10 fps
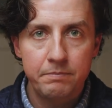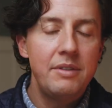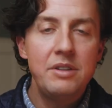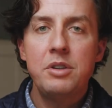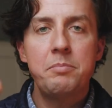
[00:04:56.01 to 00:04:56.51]

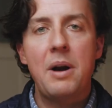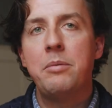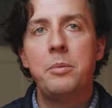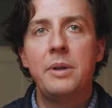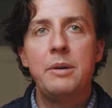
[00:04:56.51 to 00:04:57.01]
this is
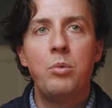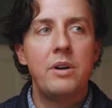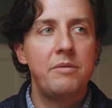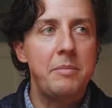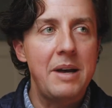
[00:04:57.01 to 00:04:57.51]
probably one
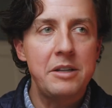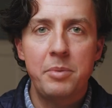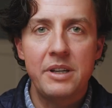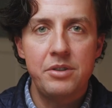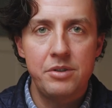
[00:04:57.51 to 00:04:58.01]
of the best
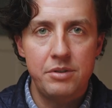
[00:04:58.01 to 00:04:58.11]
places